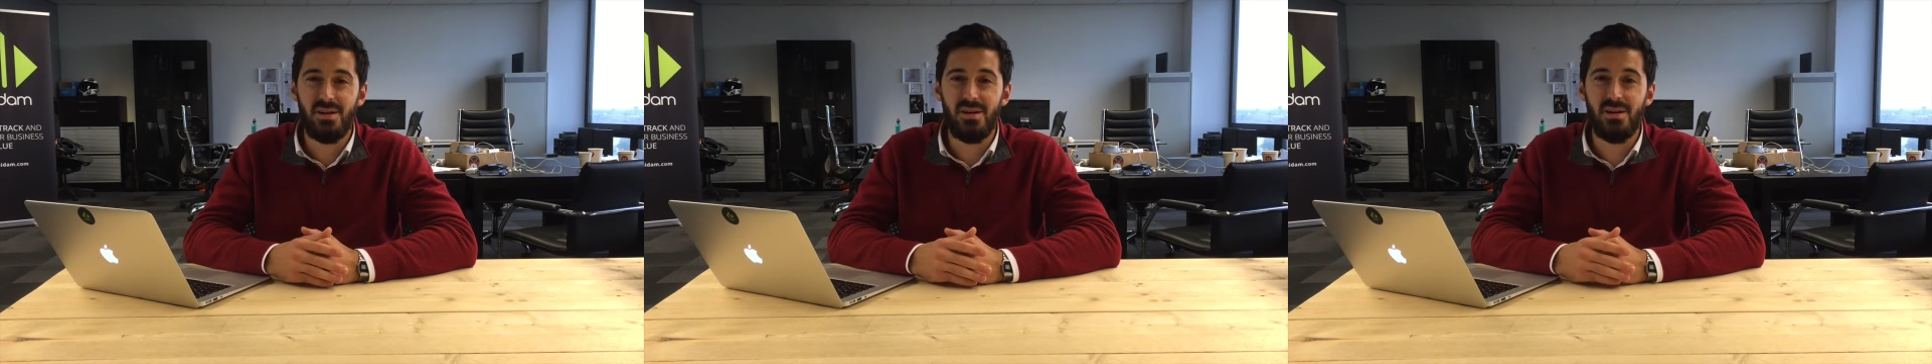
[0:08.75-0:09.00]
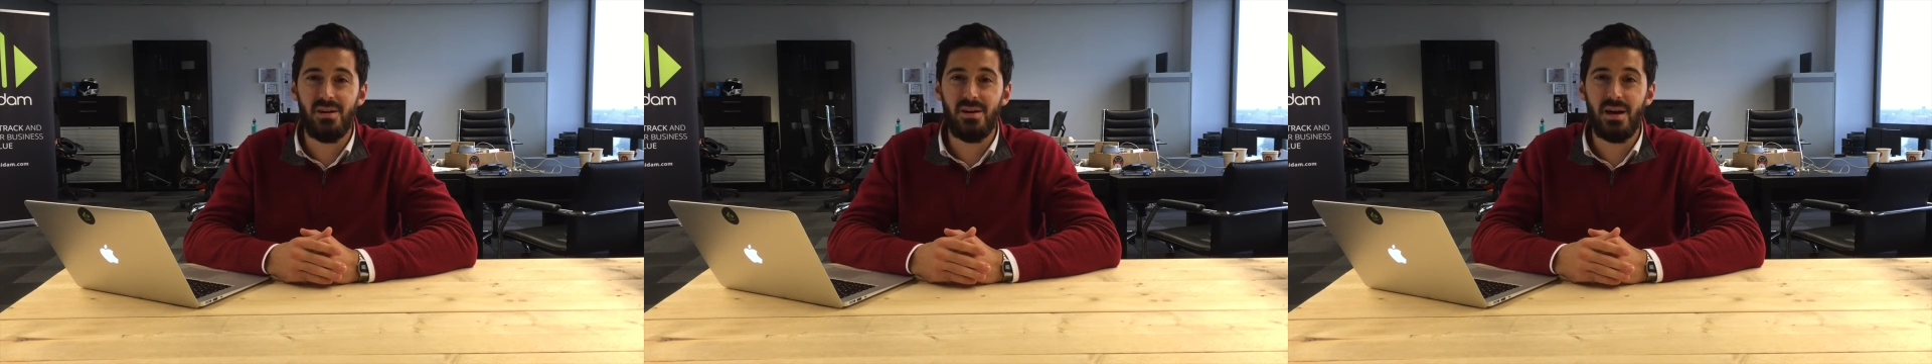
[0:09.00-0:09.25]

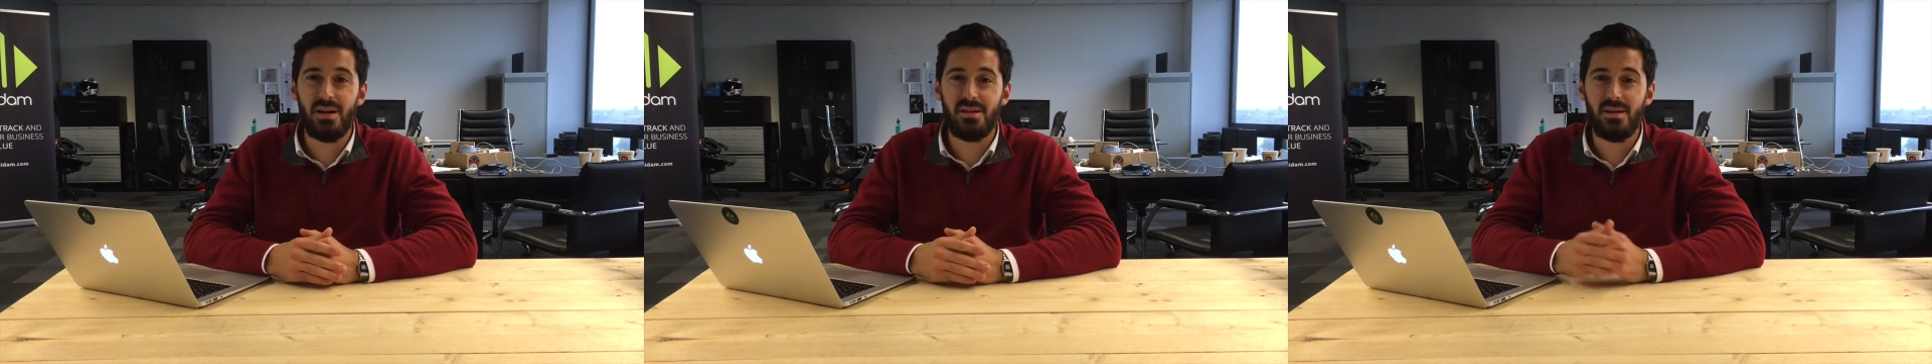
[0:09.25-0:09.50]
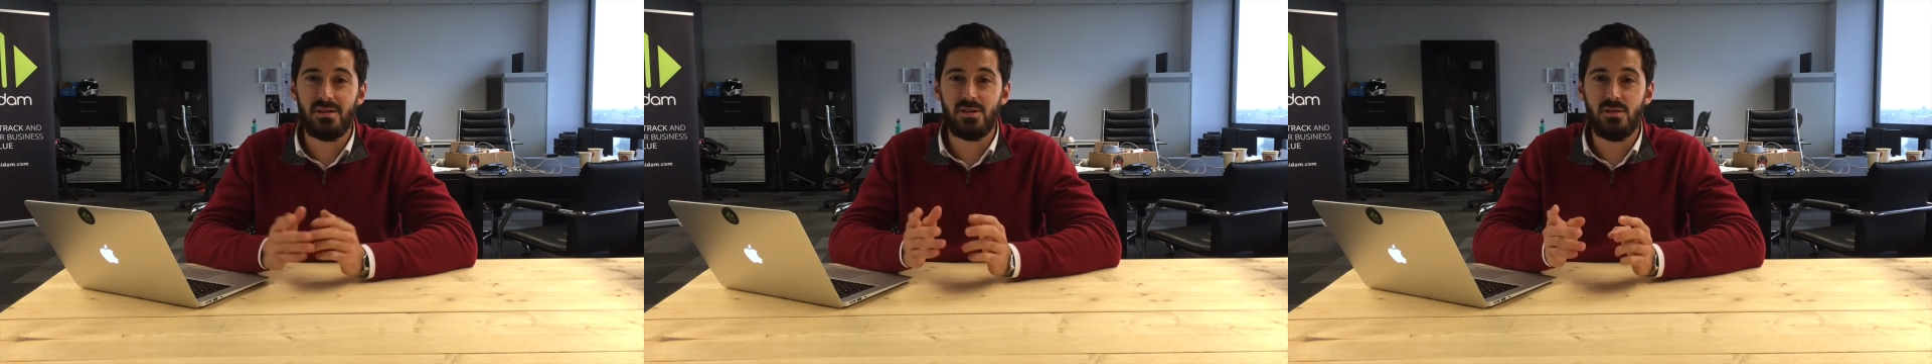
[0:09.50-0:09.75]
and
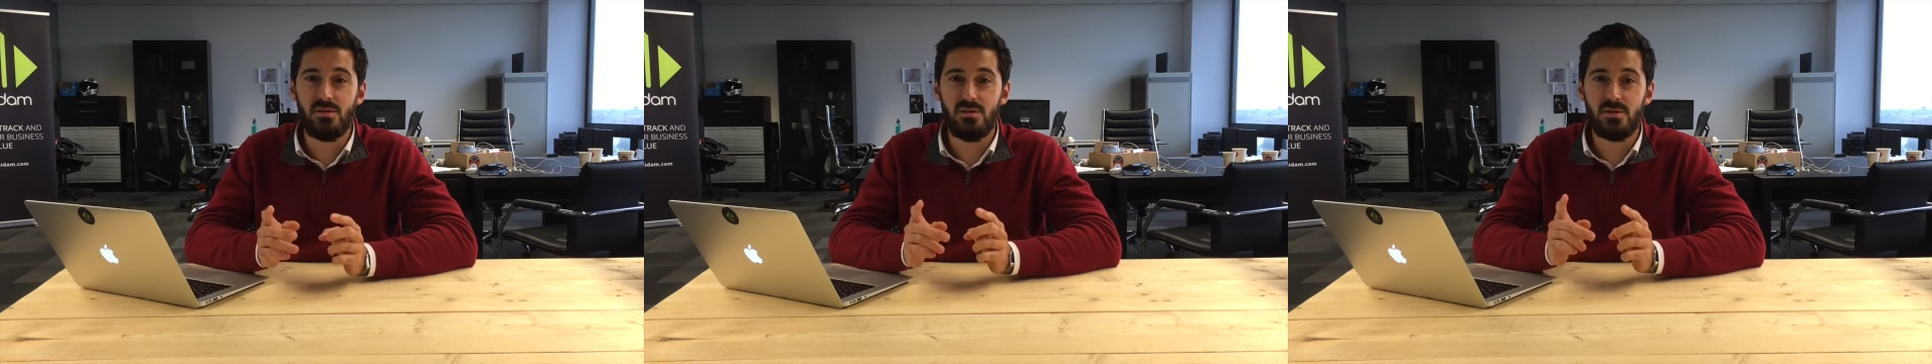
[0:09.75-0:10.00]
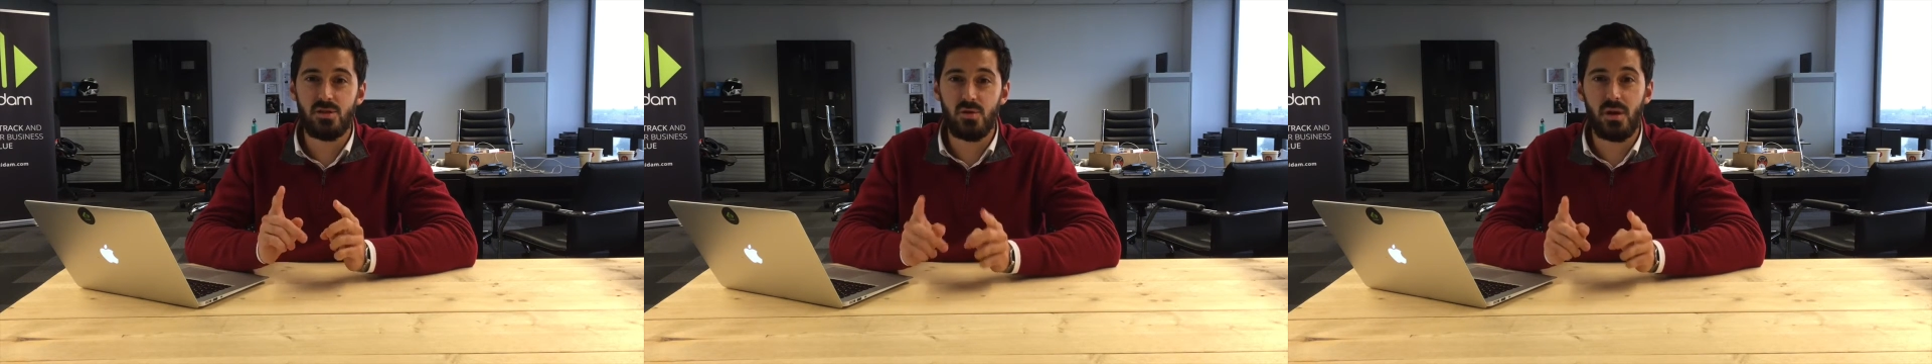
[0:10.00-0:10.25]
they are
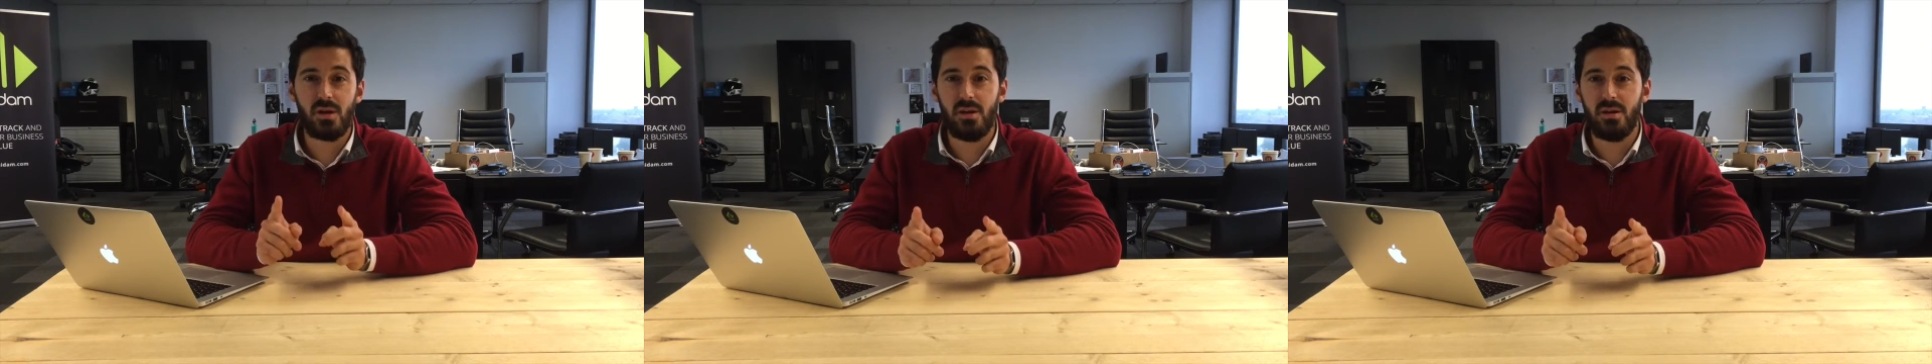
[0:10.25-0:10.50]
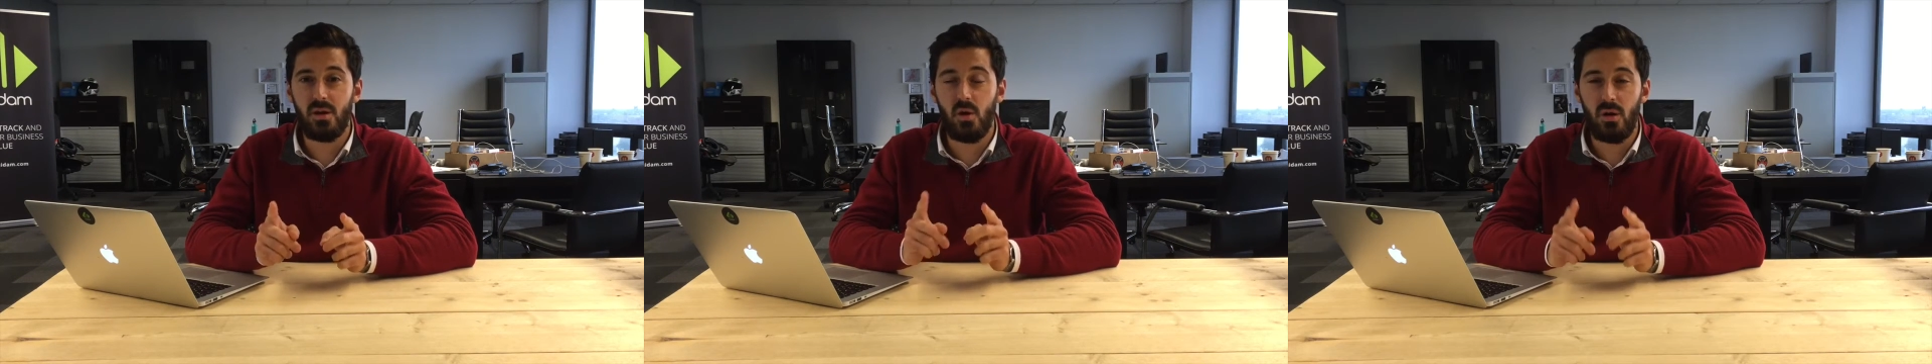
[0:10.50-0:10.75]

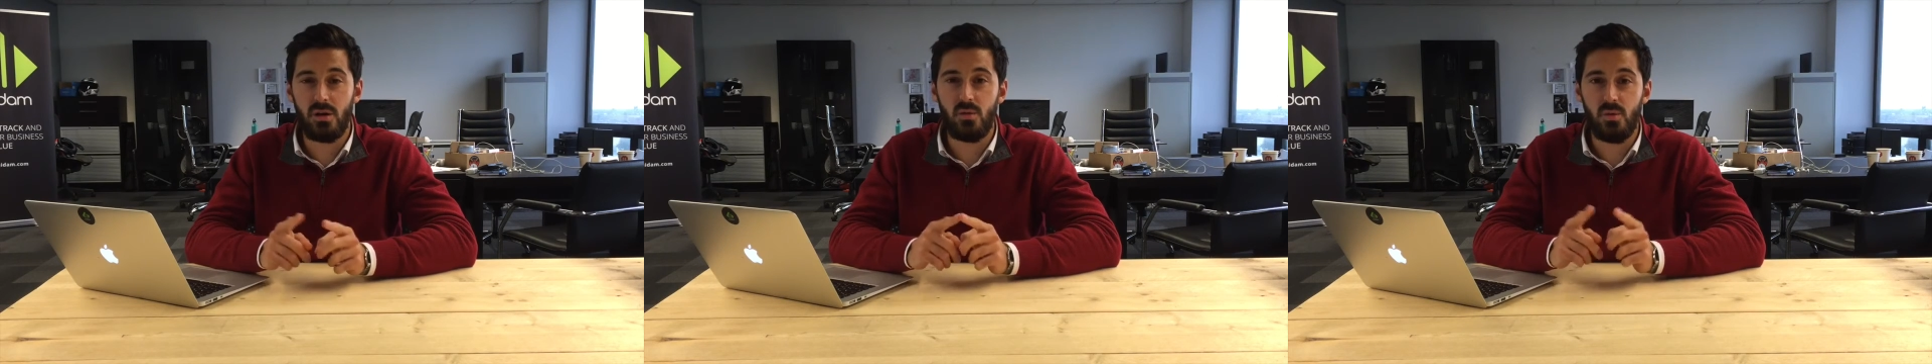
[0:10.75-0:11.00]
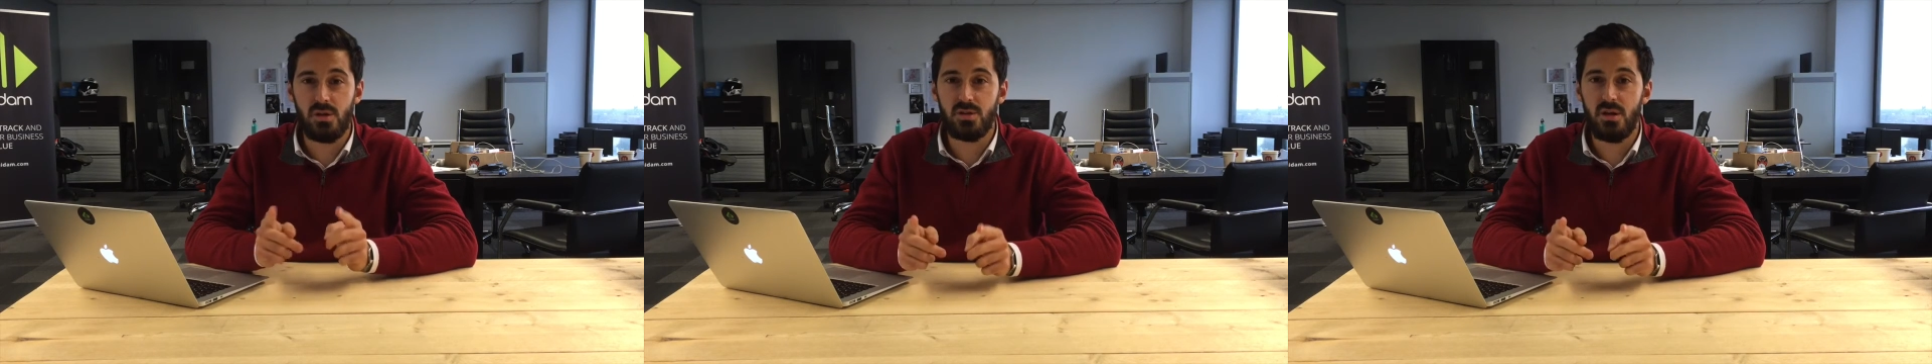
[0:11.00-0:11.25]
strictly correlated
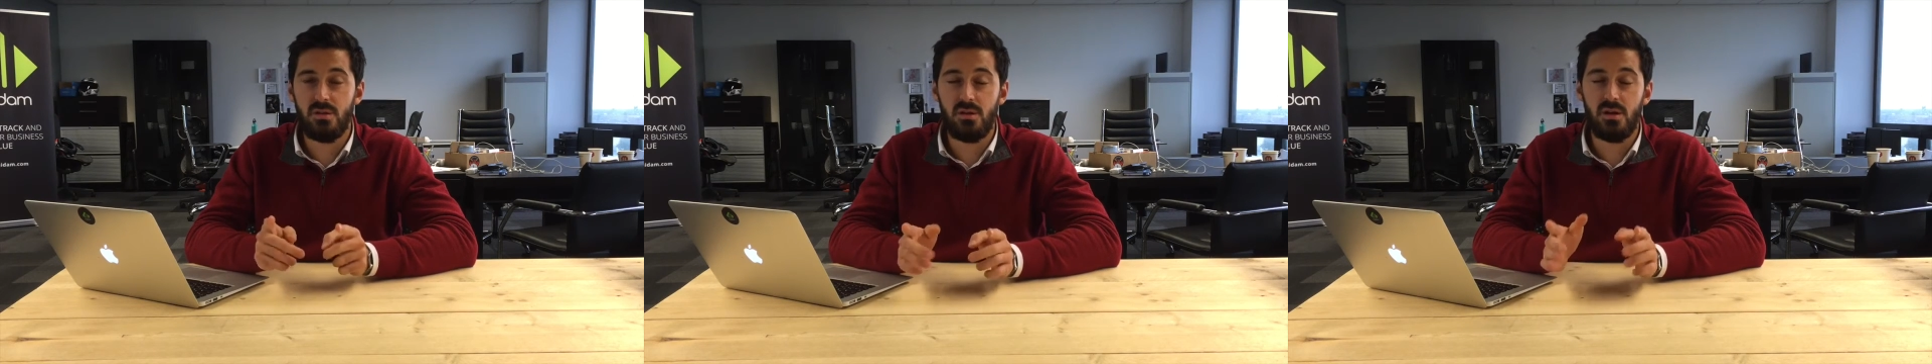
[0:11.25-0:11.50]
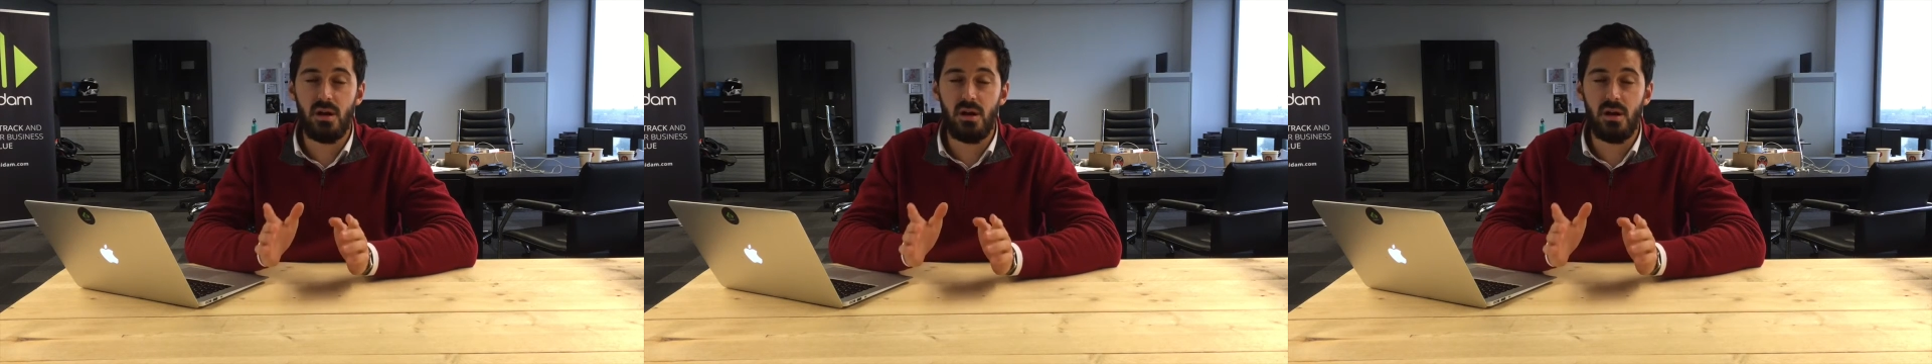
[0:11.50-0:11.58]
with each other,